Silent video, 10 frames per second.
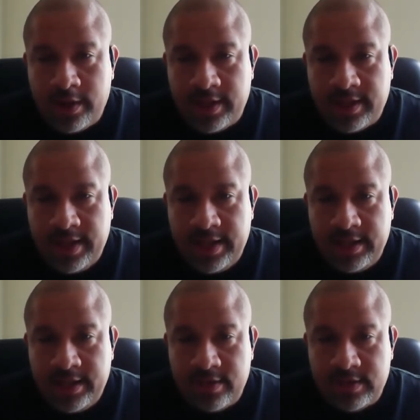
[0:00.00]
that
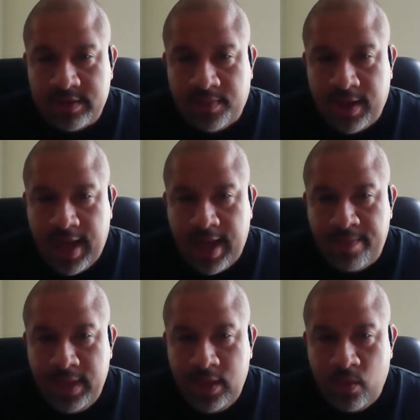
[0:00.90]
they supplied
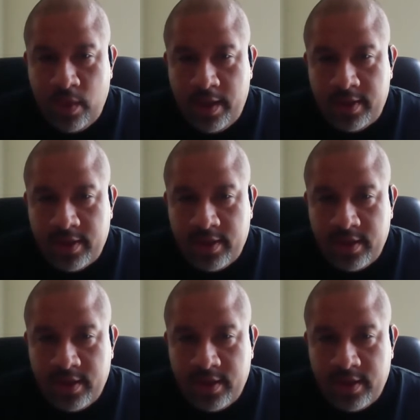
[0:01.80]
me with